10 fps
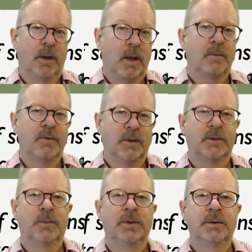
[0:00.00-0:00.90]
a lot of
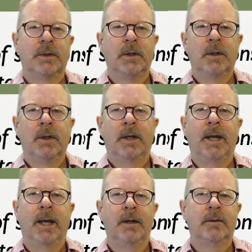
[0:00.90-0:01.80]
customers
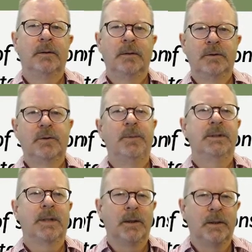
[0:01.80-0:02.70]
and to be
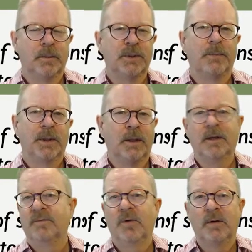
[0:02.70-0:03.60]
selling them something
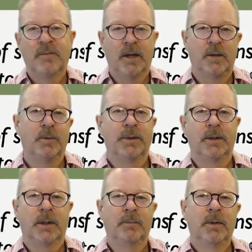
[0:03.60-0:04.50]
that is very valuable
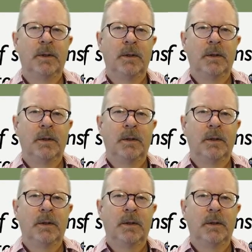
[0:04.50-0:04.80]
to them